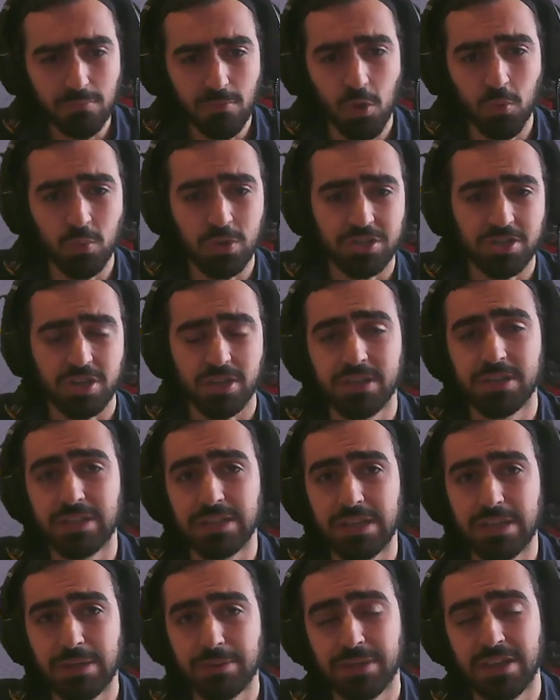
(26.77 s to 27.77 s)
which I
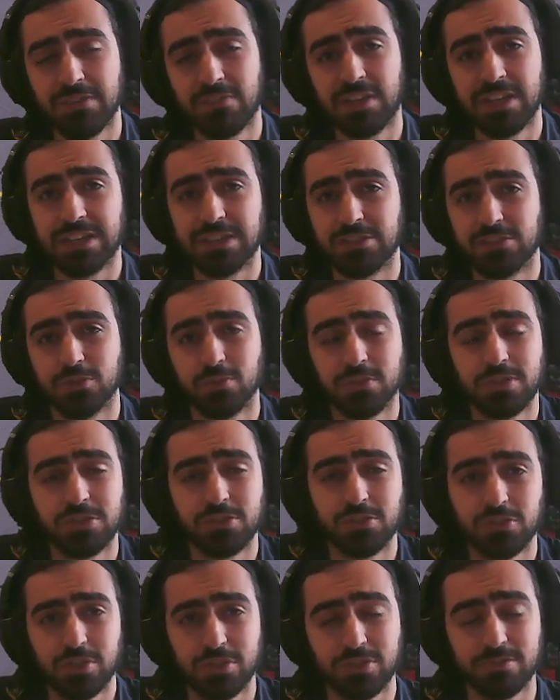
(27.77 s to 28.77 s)
can give a link to in the
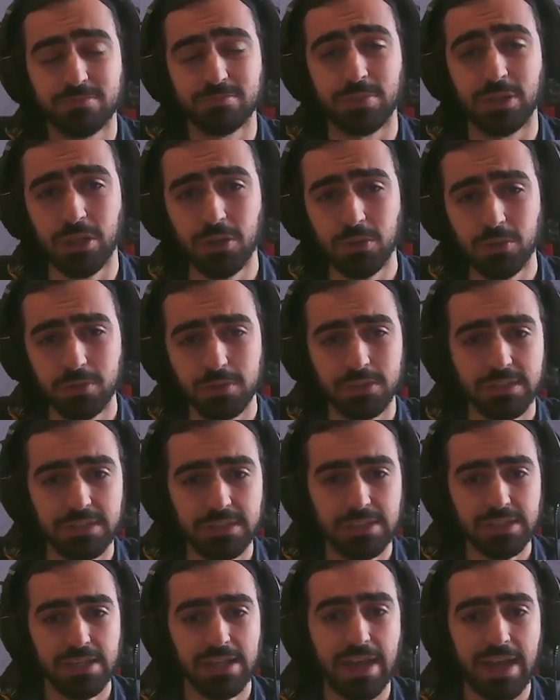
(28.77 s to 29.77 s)
description below,
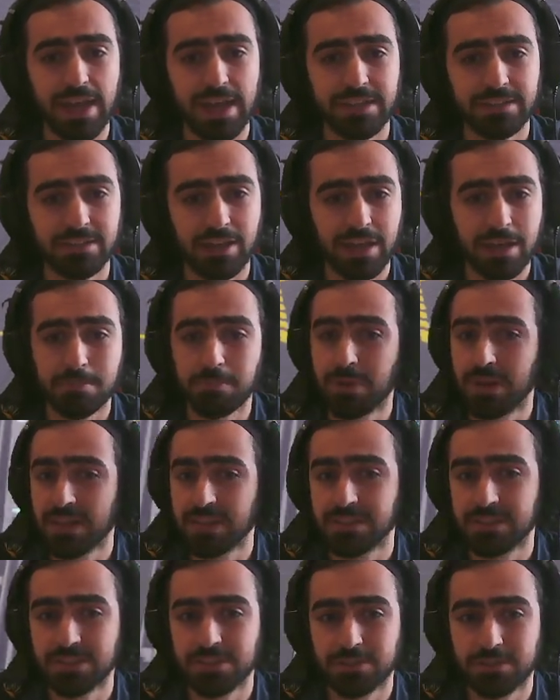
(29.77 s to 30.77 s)
and I am
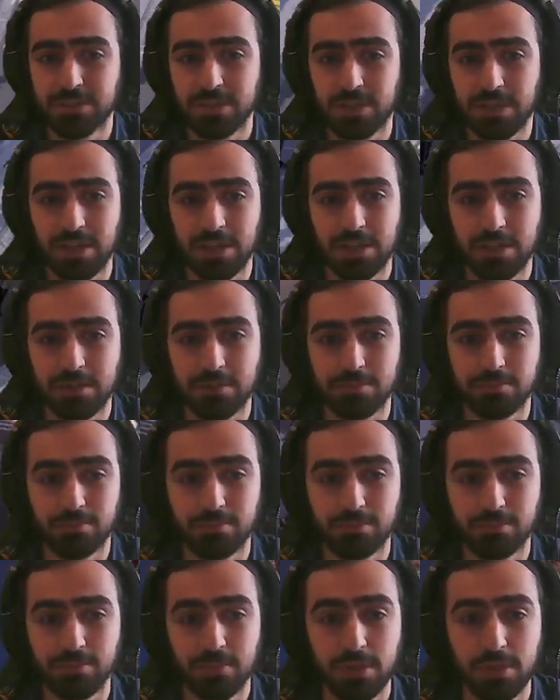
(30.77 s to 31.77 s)
playing this
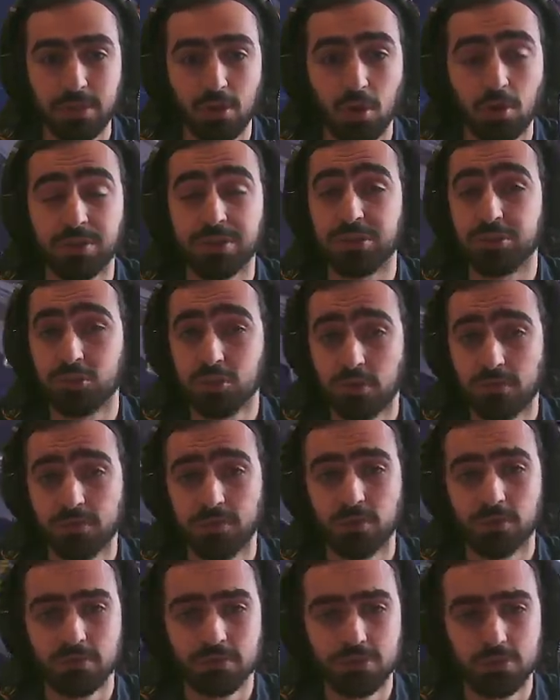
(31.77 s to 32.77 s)
on the soft
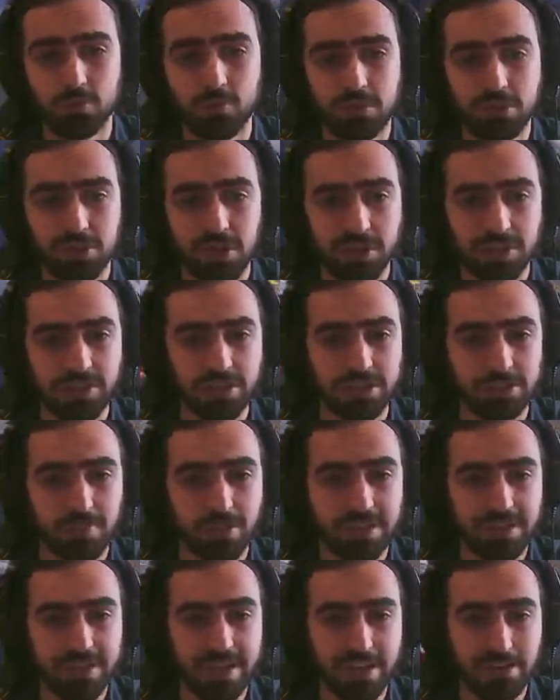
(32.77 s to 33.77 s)
launch, which I can
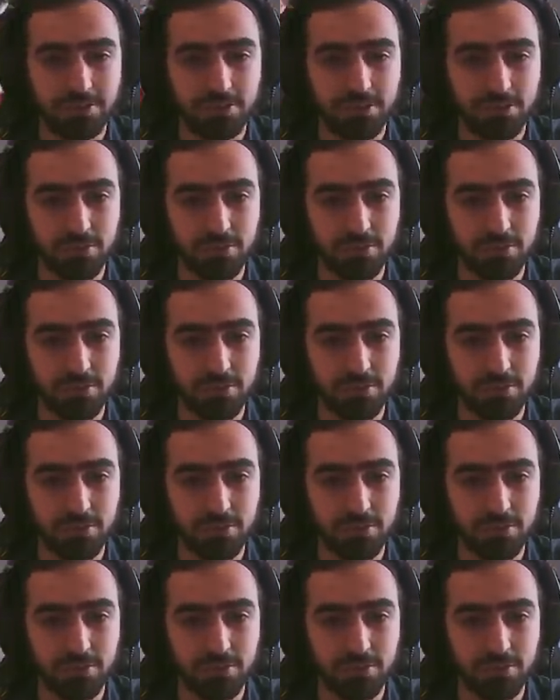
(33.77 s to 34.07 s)
explain how to